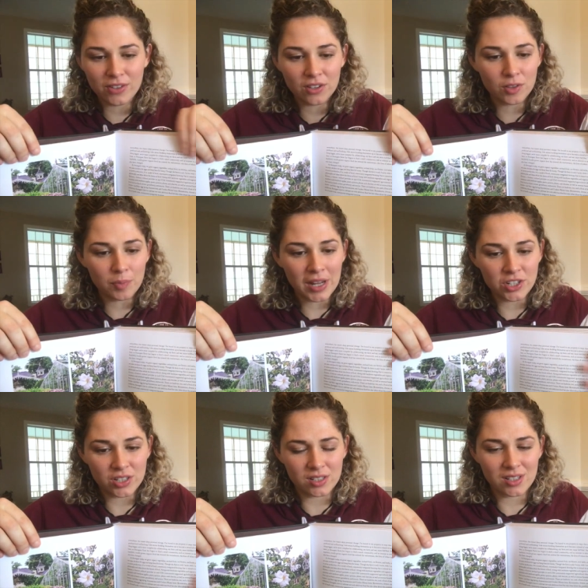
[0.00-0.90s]
feel of the
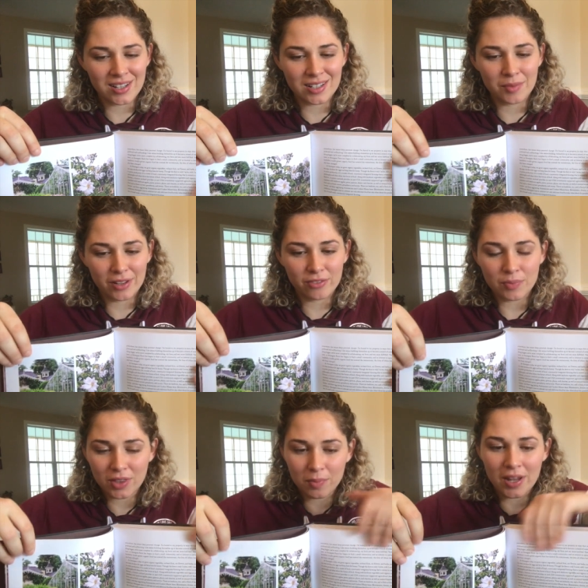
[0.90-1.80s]
pages. As I'm like
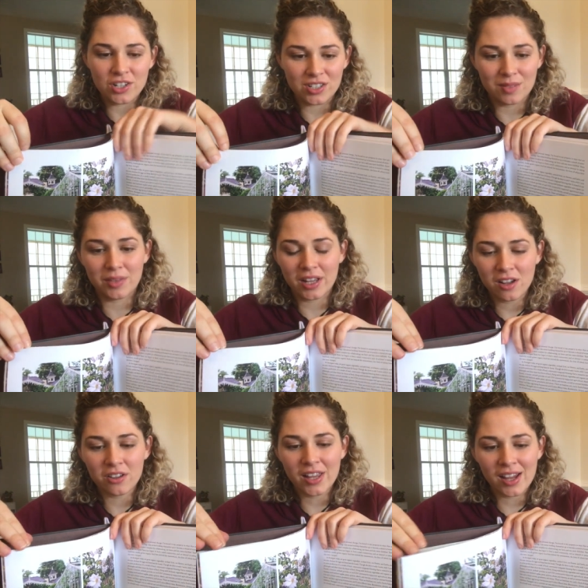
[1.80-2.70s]
flipping the pages, I'm like,
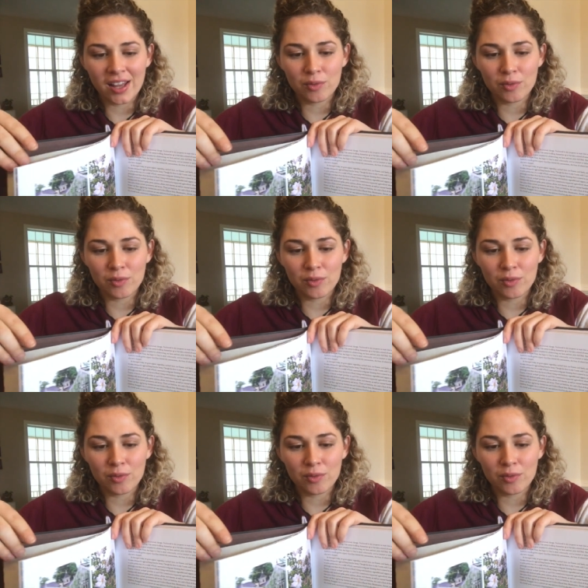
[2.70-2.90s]
oh yeah,